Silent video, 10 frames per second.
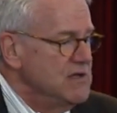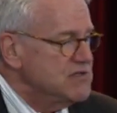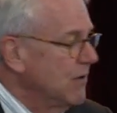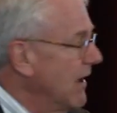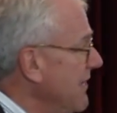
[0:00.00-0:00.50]

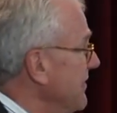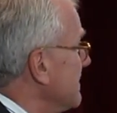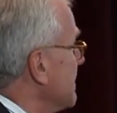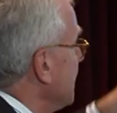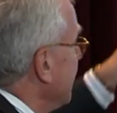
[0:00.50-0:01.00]
So I think
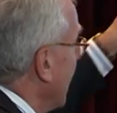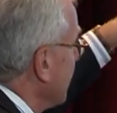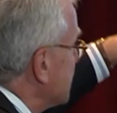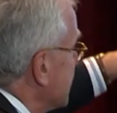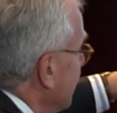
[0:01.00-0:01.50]
some of the
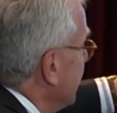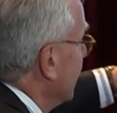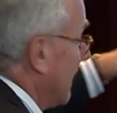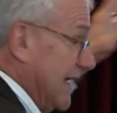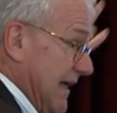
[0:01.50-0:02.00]
other stuff here,
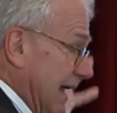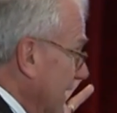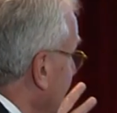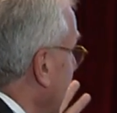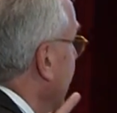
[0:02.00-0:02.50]
like,
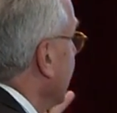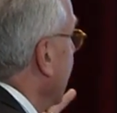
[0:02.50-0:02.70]
uh, uh like uh,